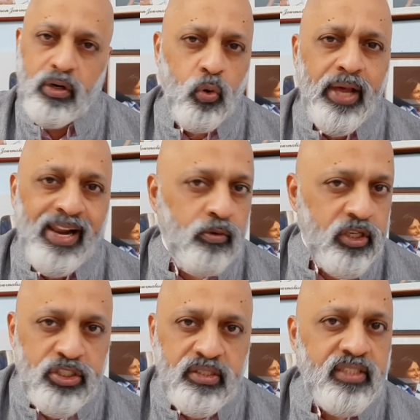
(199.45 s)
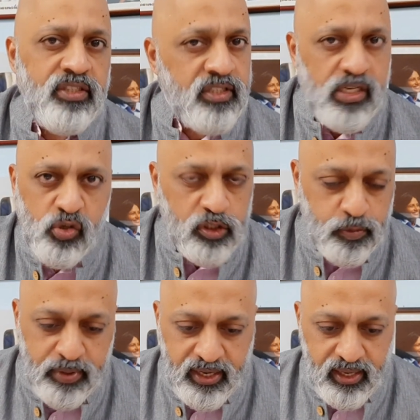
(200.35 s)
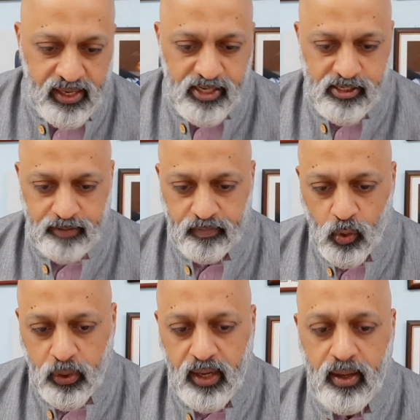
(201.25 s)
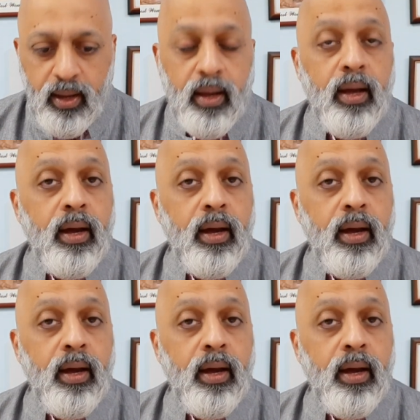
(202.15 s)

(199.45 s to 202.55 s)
No calculations etc. So it's pretty easy. Okay.